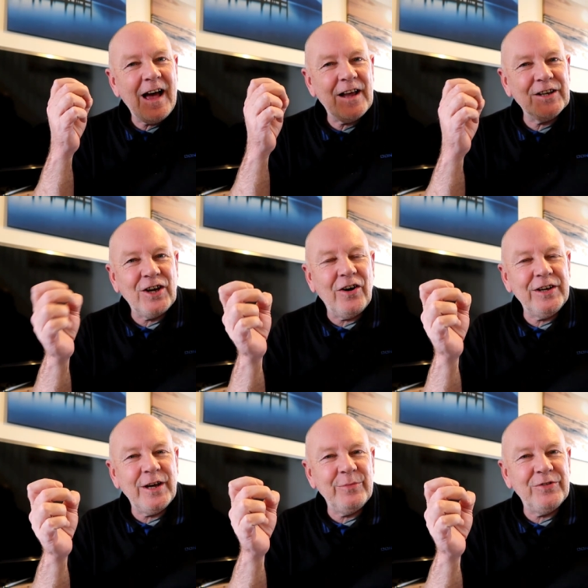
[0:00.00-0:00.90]
and a
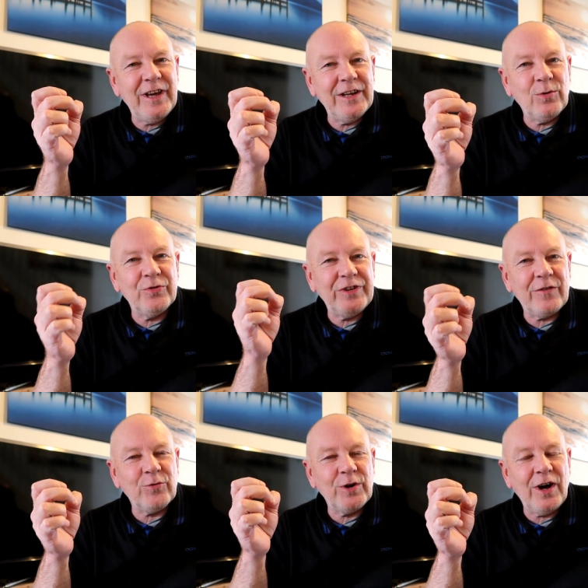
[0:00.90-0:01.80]
guy comes in or
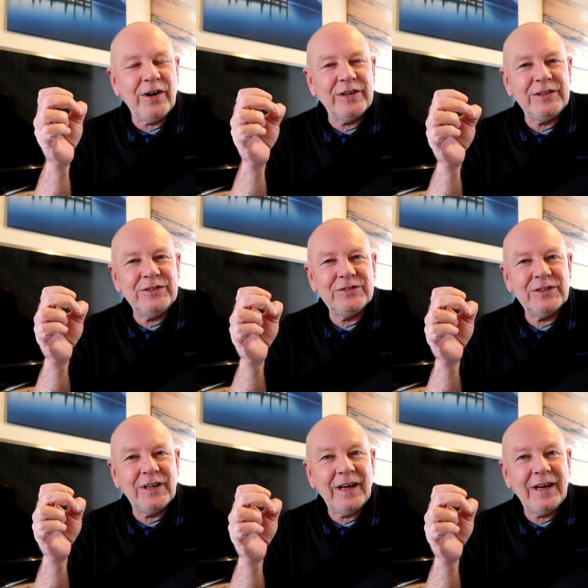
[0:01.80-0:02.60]
several guys,